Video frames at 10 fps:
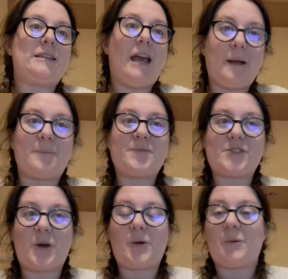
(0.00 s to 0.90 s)
yeah,
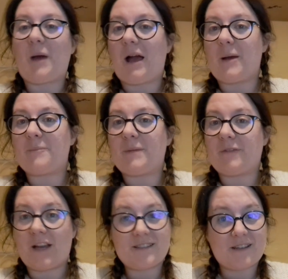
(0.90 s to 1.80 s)
so
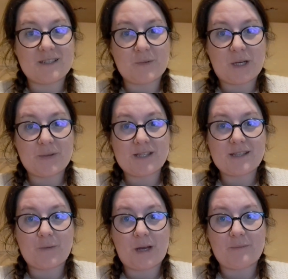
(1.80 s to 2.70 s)
if I had started
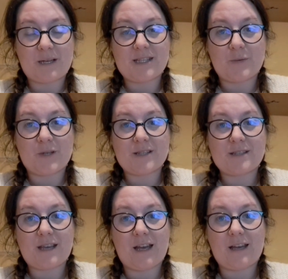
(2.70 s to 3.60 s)
when Bessie
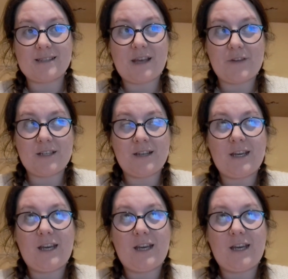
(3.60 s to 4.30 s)
was 7,